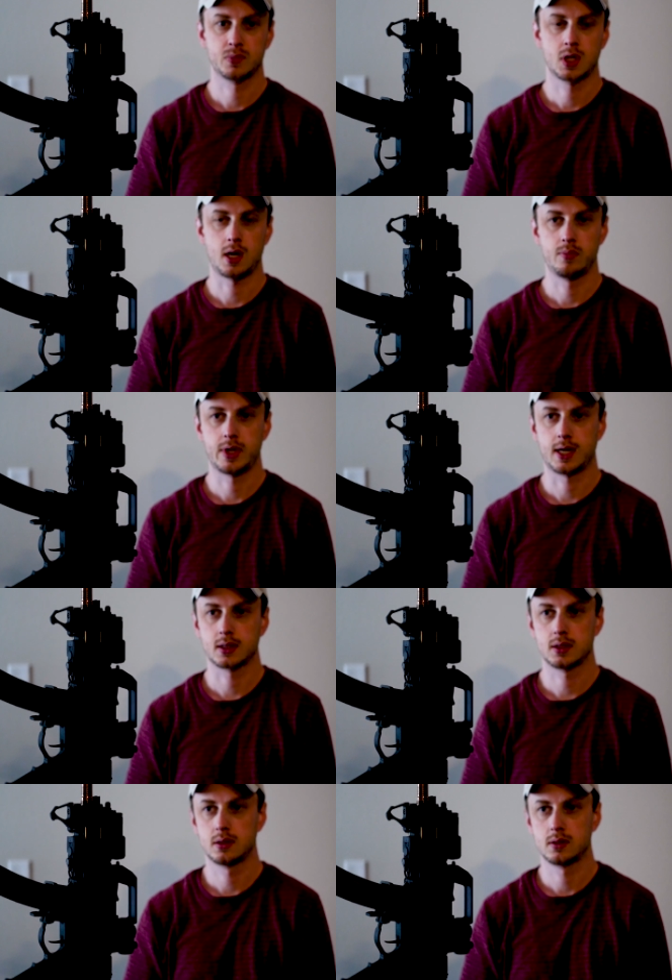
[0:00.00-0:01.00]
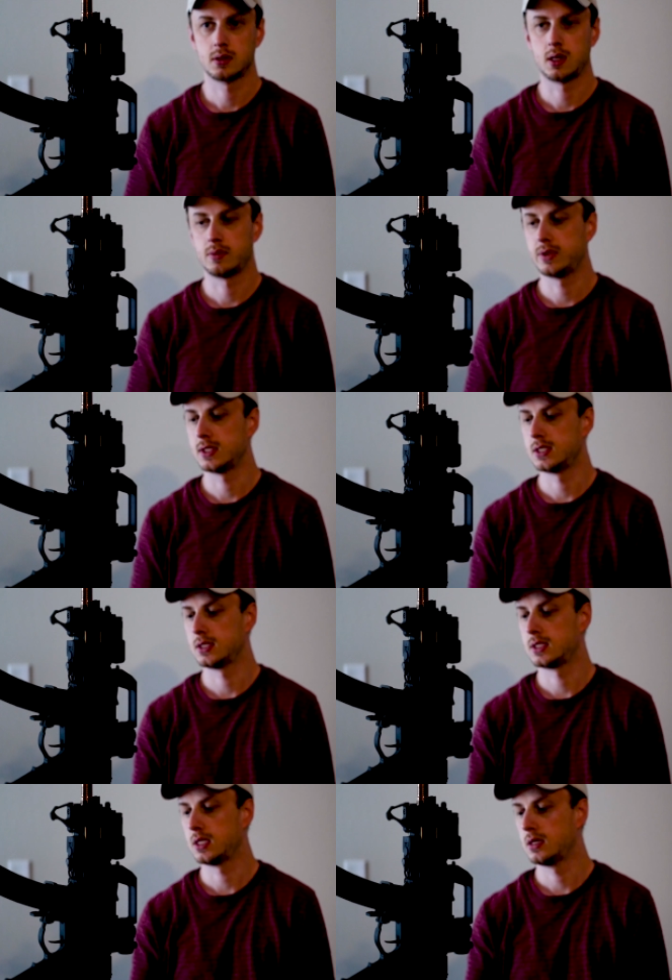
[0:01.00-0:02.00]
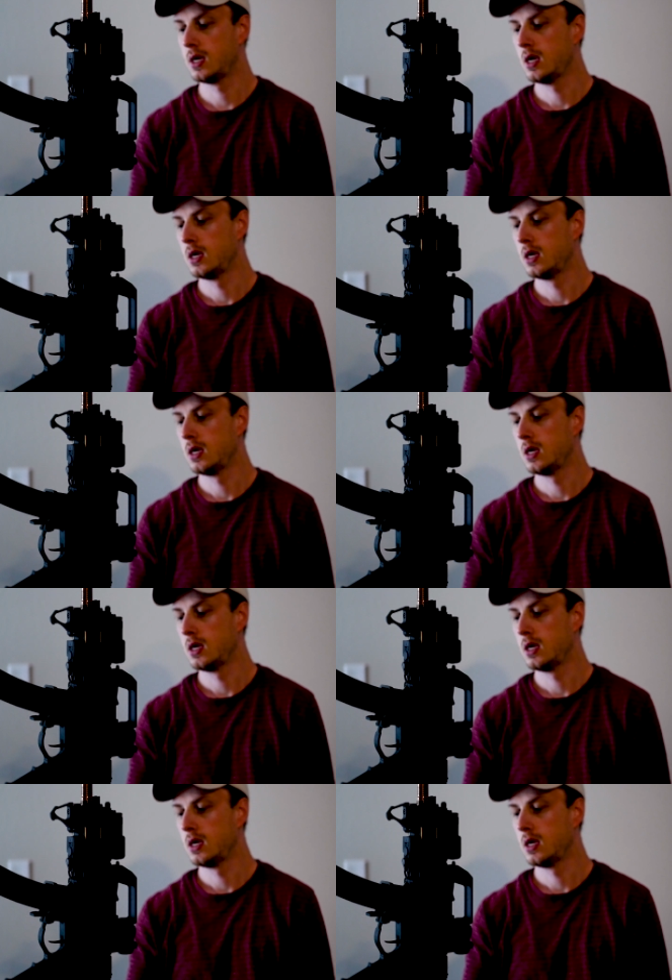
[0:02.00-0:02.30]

compact PCC.